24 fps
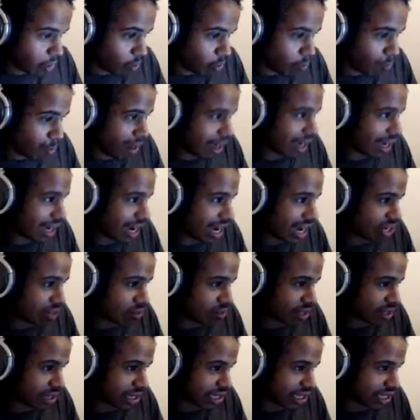my gosh, it
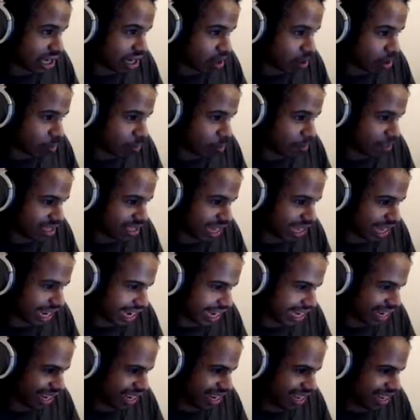was a terrible mistake.
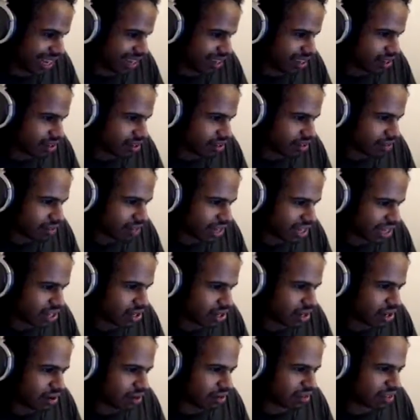Well, actually,
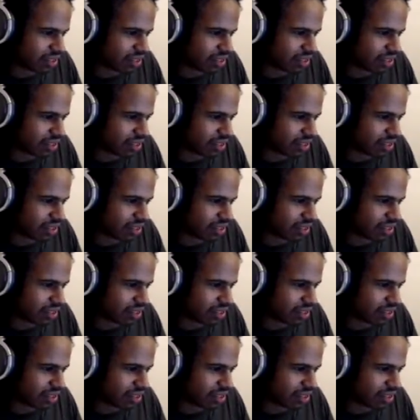no.